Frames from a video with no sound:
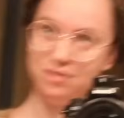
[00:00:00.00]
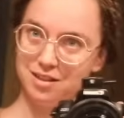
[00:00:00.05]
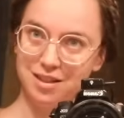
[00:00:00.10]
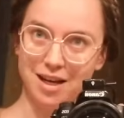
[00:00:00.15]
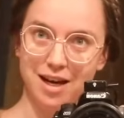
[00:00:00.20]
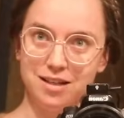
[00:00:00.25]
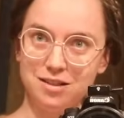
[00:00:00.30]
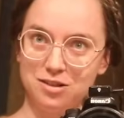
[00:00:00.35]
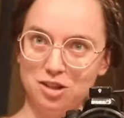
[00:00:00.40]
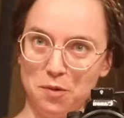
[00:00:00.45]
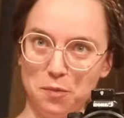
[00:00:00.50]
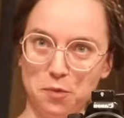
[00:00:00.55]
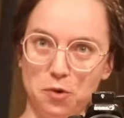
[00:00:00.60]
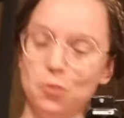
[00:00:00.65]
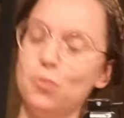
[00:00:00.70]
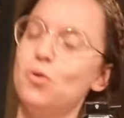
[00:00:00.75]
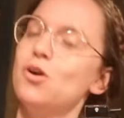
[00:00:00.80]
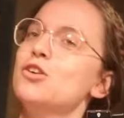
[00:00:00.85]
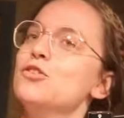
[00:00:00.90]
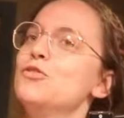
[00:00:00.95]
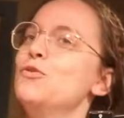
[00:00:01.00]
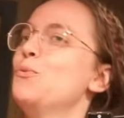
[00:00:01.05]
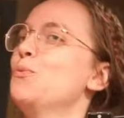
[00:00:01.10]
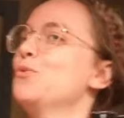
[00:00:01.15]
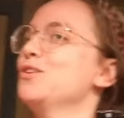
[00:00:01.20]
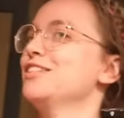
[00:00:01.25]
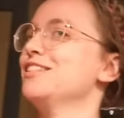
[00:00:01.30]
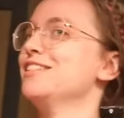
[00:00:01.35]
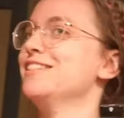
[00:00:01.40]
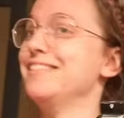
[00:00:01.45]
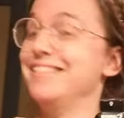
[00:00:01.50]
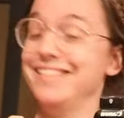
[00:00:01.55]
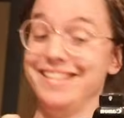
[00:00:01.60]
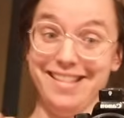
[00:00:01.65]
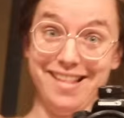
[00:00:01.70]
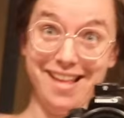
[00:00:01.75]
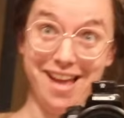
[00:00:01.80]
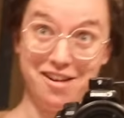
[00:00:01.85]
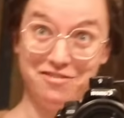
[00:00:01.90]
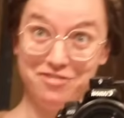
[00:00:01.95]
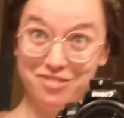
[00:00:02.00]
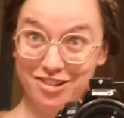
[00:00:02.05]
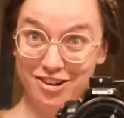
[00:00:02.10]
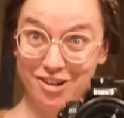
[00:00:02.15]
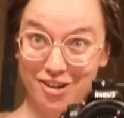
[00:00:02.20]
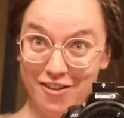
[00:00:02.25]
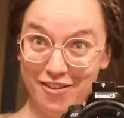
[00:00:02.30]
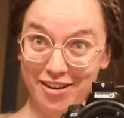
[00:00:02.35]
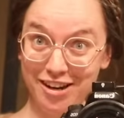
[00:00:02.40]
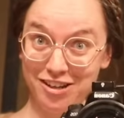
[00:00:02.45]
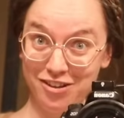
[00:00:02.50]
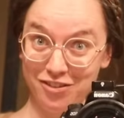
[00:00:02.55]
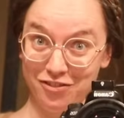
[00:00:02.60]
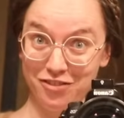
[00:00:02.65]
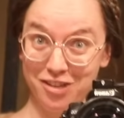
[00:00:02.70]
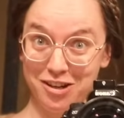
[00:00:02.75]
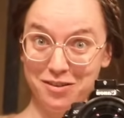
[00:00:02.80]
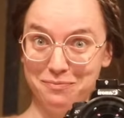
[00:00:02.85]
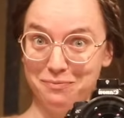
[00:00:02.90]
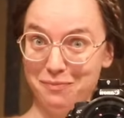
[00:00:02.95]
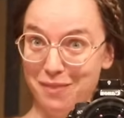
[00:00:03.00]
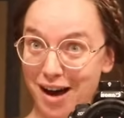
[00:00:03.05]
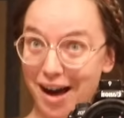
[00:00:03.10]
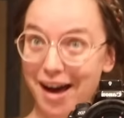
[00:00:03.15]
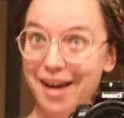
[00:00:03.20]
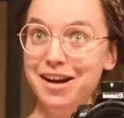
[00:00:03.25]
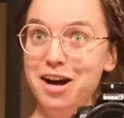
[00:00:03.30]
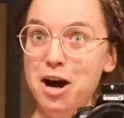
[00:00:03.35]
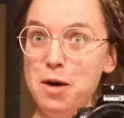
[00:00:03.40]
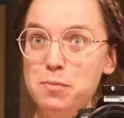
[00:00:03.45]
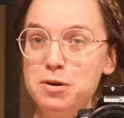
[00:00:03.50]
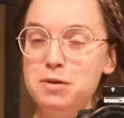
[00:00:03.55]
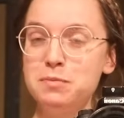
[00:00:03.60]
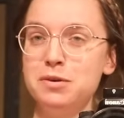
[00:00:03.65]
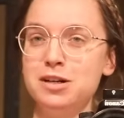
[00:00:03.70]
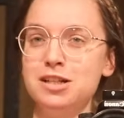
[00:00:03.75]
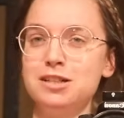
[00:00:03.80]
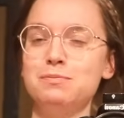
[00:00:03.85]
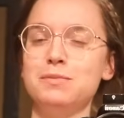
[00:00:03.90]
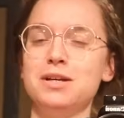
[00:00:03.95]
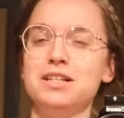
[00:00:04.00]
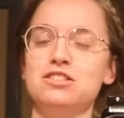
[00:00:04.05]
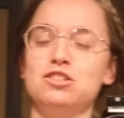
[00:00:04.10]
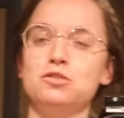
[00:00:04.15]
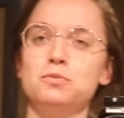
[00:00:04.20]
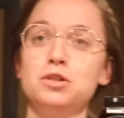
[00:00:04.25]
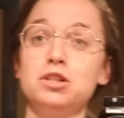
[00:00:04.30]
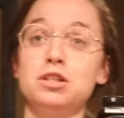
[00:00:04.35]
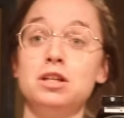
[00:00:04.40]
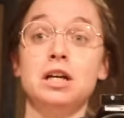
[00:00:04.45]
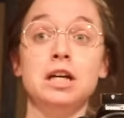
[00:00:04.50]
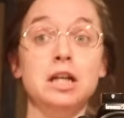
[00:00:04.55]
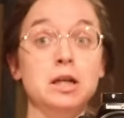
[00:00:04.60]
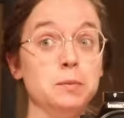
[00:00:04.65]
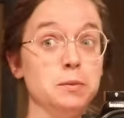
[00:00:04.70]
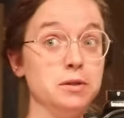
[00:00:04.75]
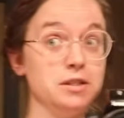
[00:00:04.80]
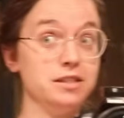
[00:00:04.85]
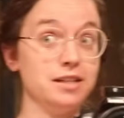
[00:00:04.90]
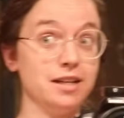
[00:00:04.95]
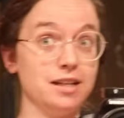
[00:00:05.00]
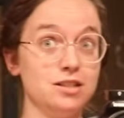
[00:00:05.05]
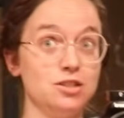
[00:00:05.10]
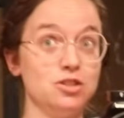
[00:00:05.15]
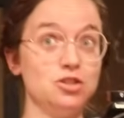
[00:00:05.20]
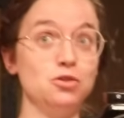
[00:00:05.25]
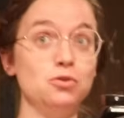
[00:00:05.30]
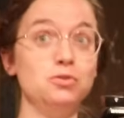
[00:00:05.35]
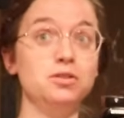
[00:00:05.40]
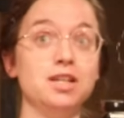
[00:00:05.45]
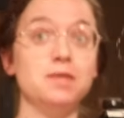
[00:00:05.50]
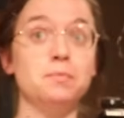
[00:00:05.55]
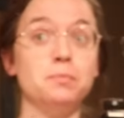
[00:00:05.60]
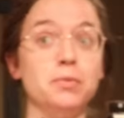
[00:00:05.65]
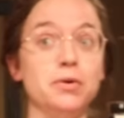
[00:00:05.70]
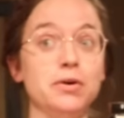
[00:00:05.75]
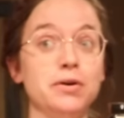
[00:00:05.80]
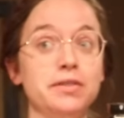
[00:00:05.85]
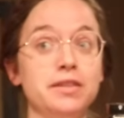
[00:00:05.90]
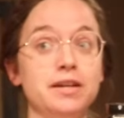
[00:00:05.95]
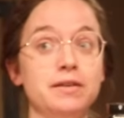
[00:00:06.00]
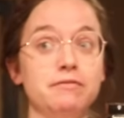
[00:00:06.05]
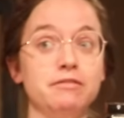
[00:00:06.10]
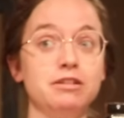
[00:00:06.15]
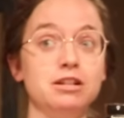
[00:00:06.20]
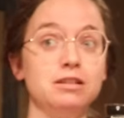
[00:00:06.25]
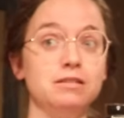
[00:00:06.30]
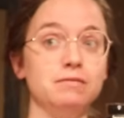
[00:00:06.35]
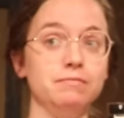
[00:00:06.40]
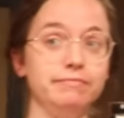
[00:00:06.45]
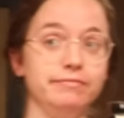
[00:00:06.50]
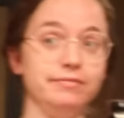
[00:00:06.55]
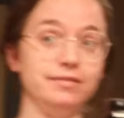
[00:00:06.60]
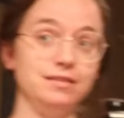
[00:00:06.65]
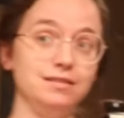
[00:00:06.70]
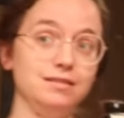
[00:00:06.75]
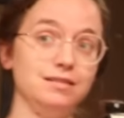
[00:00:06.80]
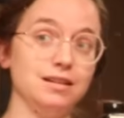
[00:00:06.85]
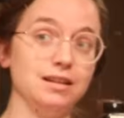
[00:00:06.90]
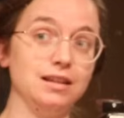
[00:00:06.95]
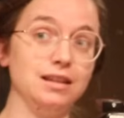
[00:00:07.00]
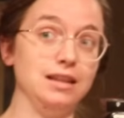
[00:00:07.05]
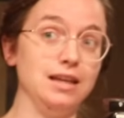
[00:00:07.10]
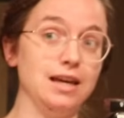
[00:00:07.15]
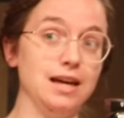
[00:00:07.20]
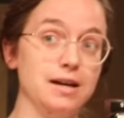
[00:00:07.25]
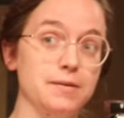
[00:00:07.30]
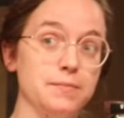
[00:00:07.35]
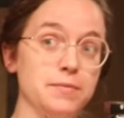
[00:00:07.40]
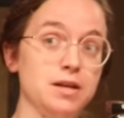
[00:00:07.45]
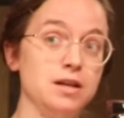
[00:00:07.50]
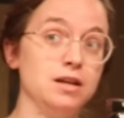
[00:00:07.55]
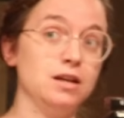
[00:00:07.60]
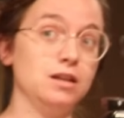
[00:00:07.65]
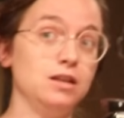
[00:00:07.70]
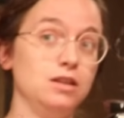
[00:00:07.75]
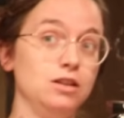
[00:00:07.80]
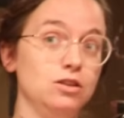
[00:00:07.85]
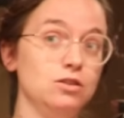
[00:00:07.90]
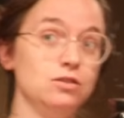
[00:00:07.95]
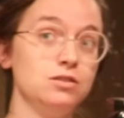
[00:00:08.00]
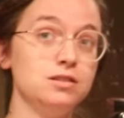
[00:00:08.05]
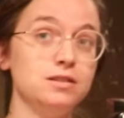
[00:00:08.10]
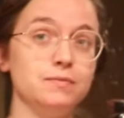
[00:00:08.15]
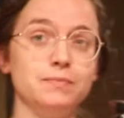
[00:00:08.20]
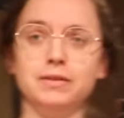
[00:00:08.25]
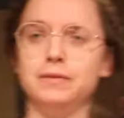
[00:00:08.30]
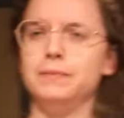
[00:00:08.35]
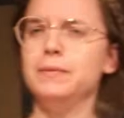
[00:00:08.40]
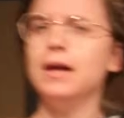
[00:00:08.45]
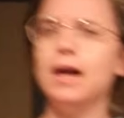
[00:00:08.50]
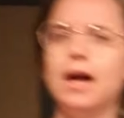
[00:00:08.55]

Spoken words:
size number 1 was never going to fit my upper bust measurement, but size 2 did. But that, well, yeah, you see,